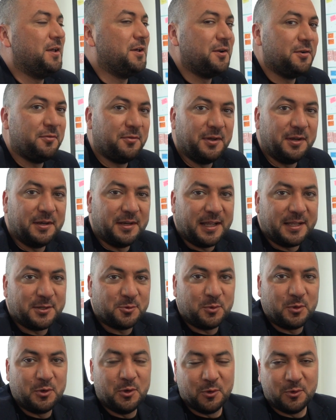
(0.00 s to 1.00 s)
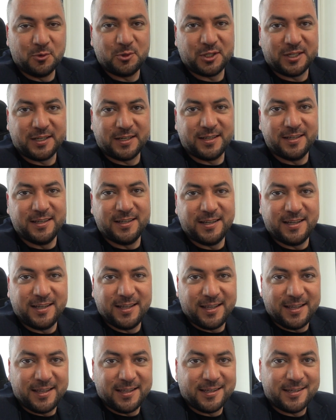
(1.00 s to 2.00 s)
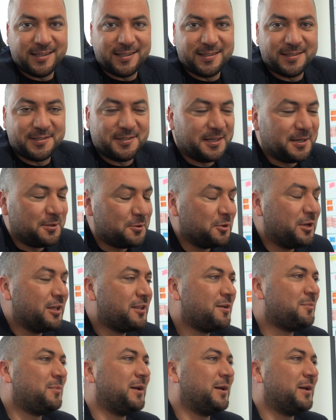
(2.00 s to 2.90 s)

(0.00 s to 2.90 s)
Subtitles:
referred as we go, inshallah, in this journey together.